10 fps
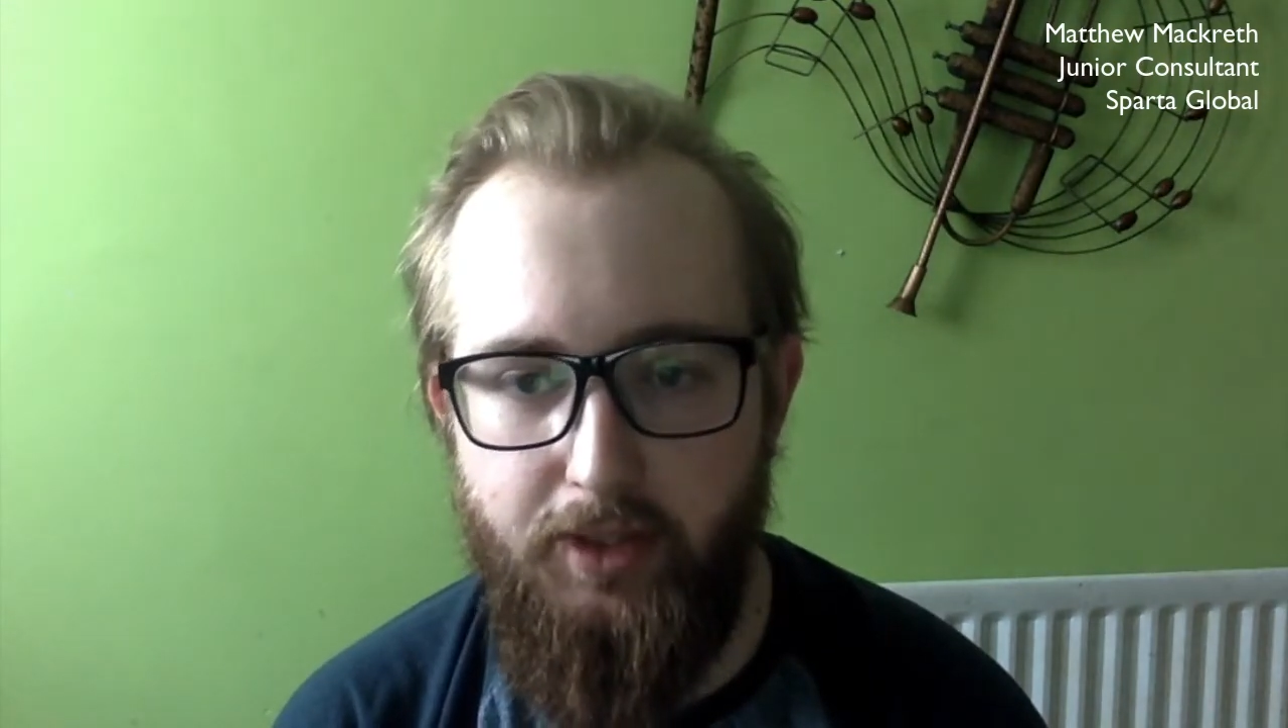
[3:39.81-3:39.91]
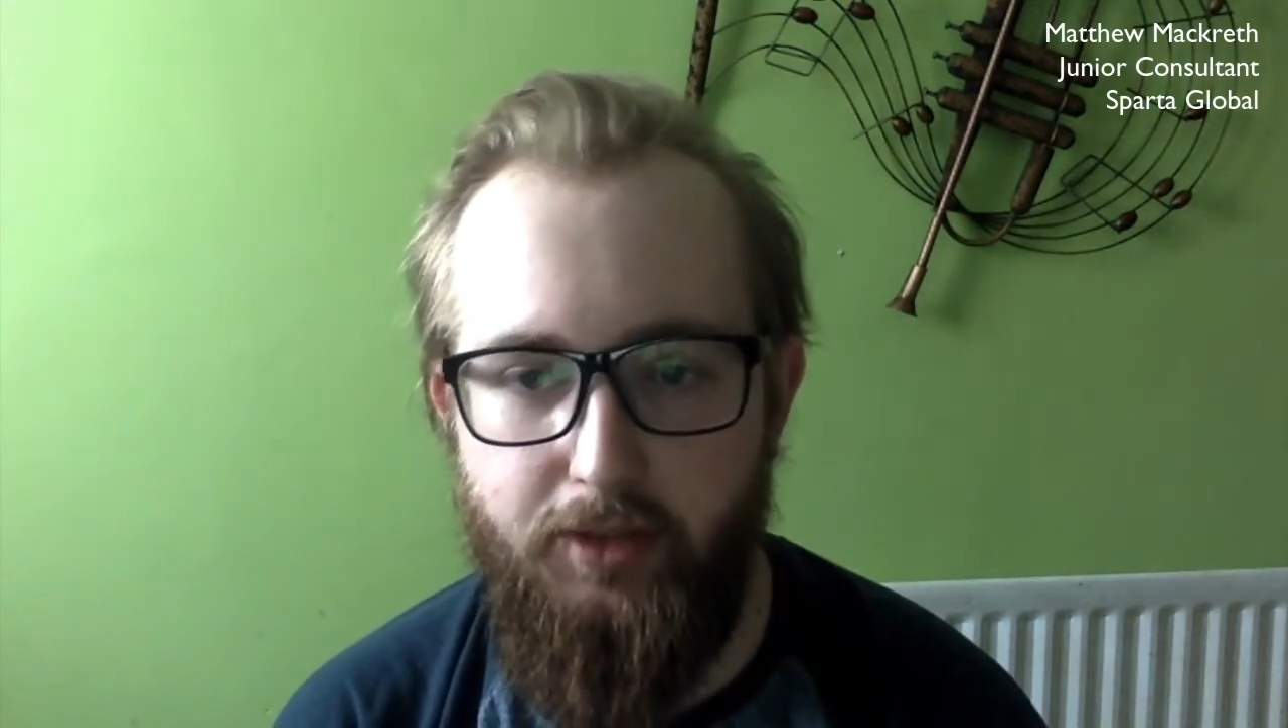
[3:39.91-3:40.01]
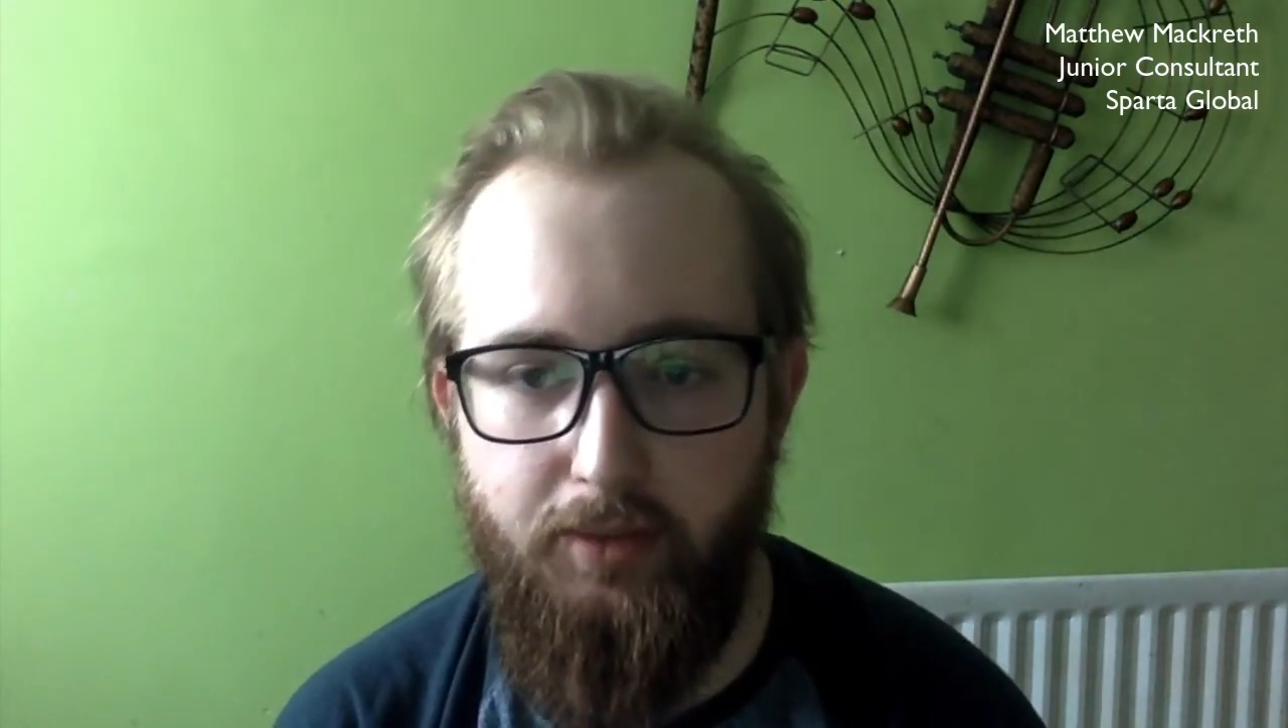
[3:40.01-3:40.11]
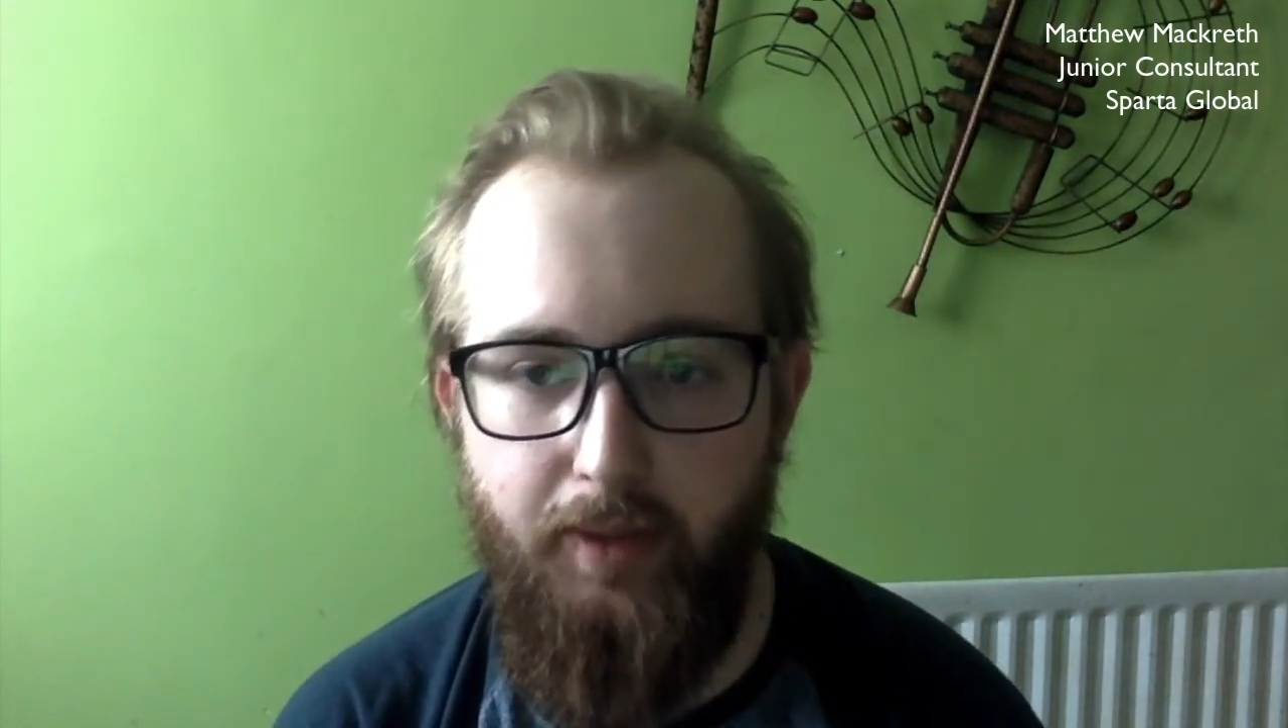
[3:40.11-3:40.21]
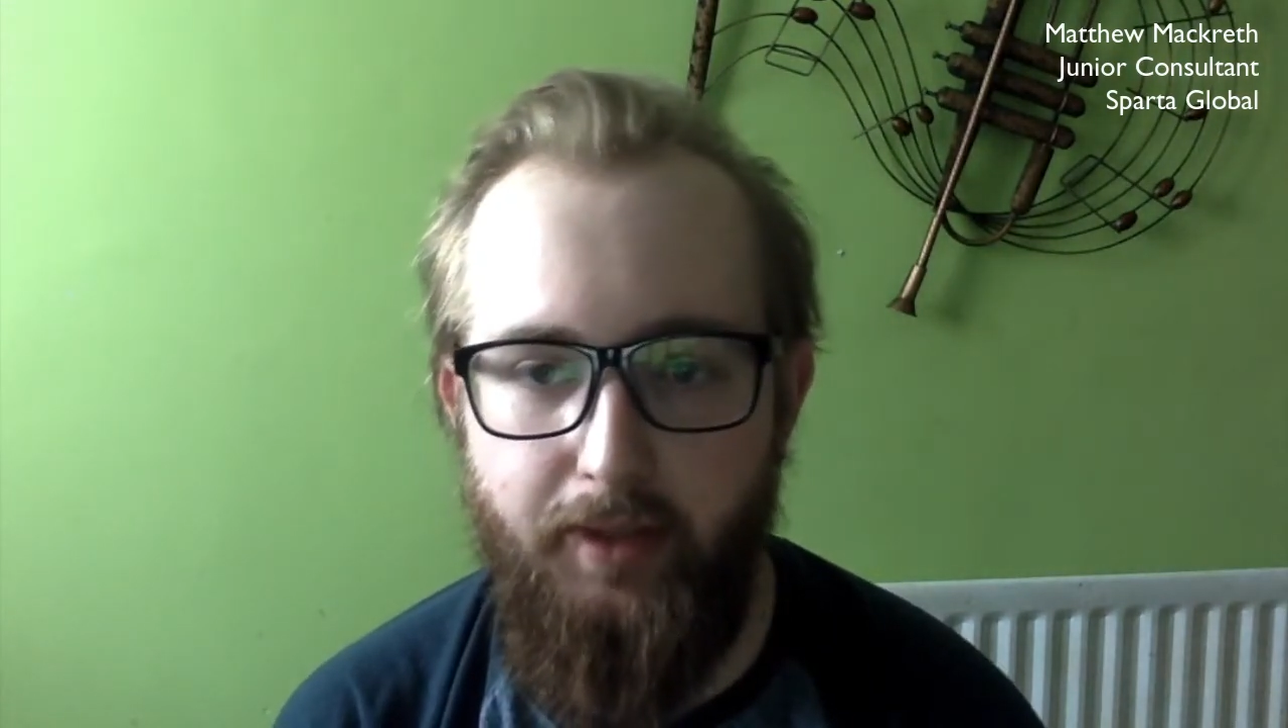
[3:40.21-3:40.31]
It's
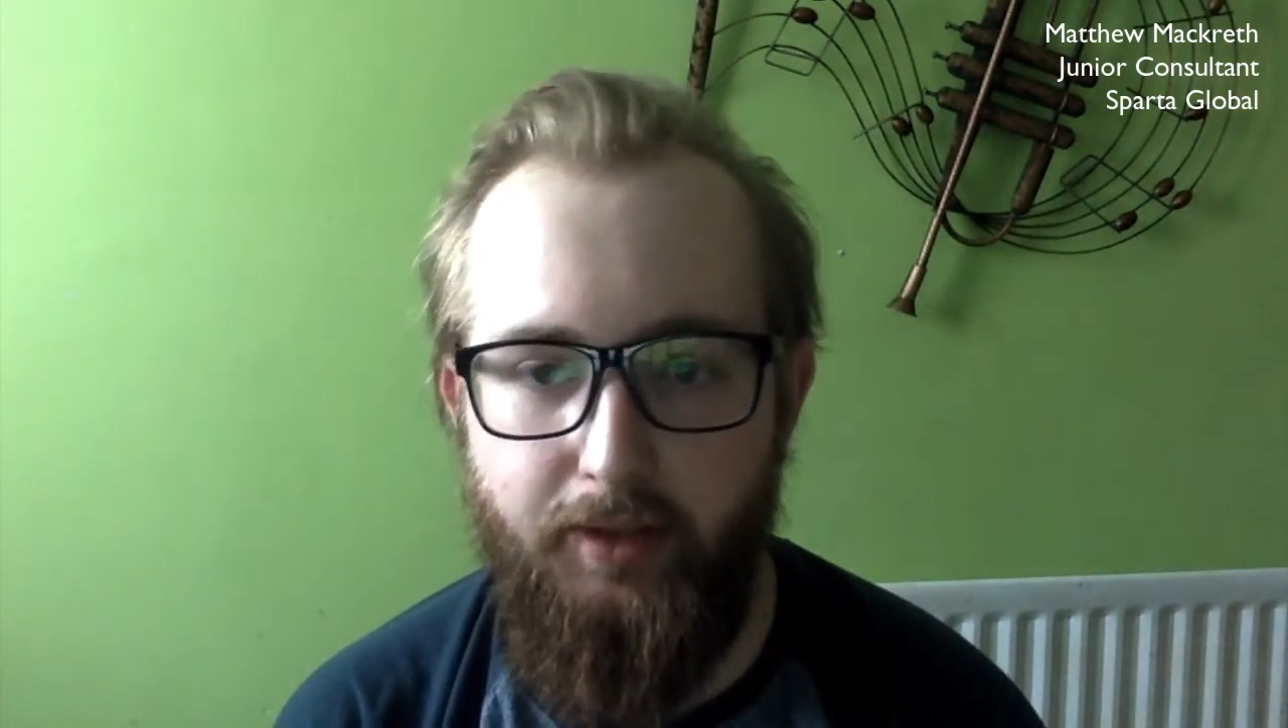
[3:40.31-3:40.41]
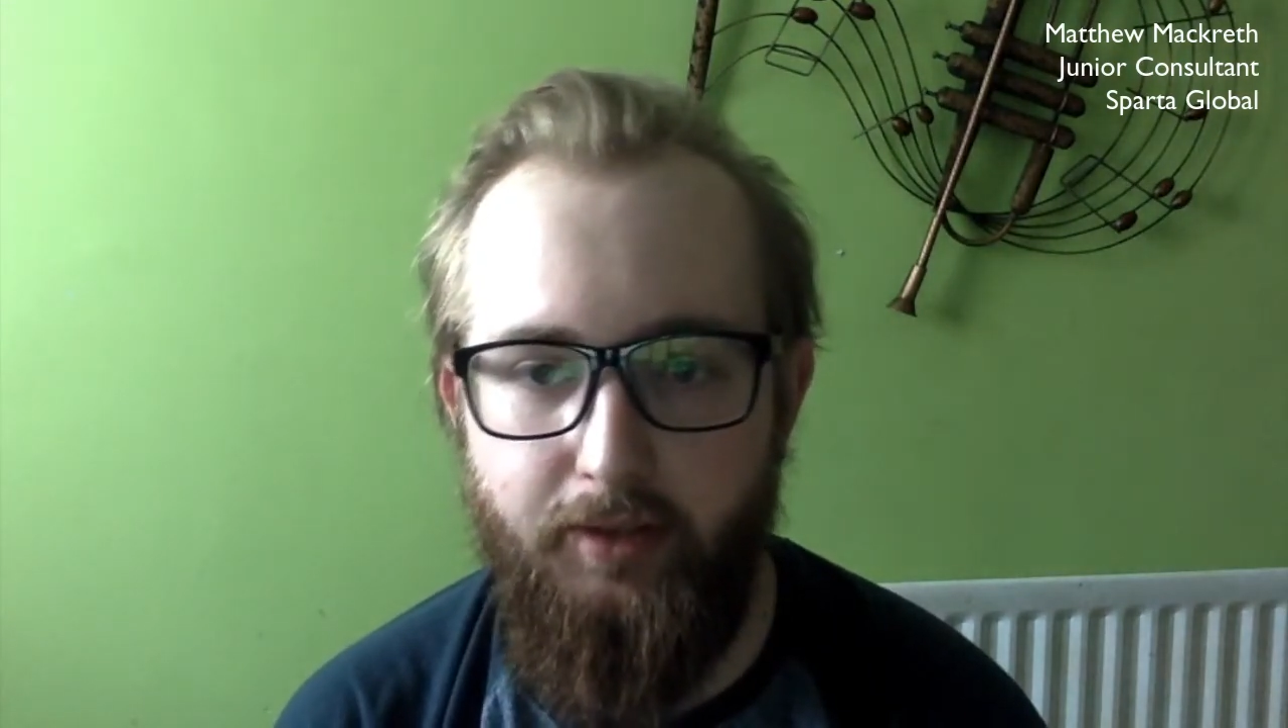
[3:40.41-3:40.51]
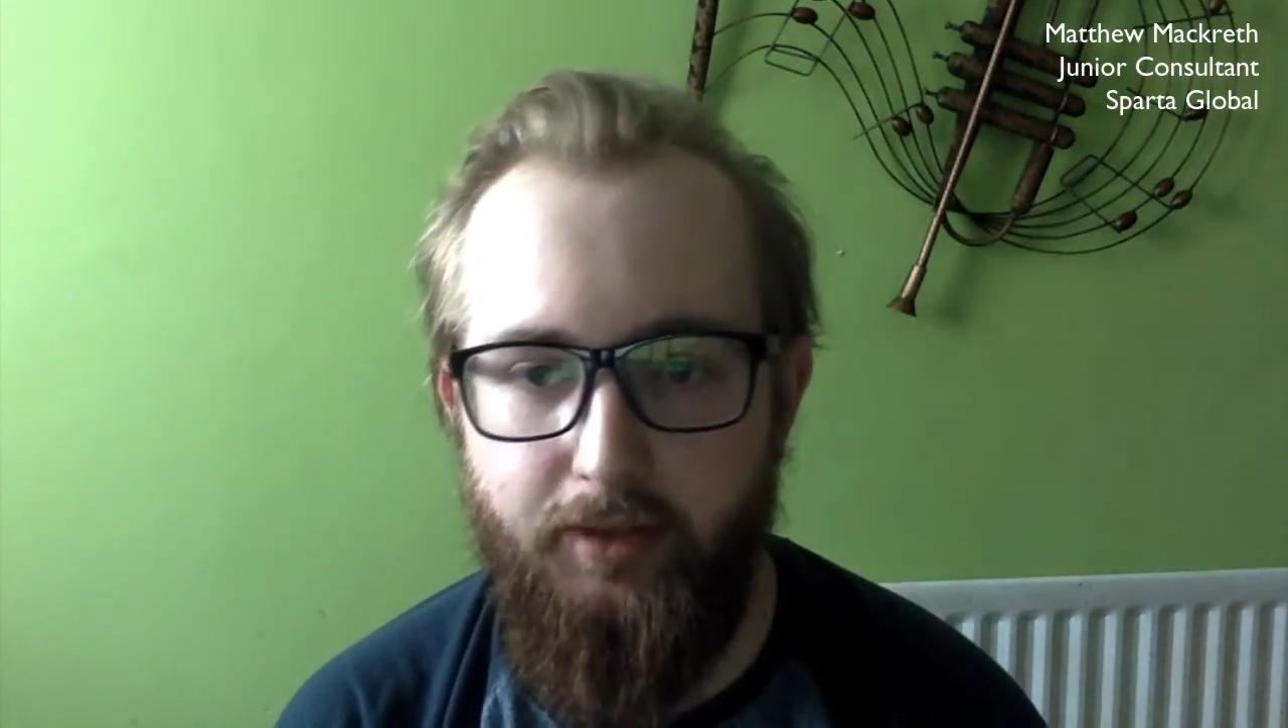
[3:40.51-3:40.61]
all about your soft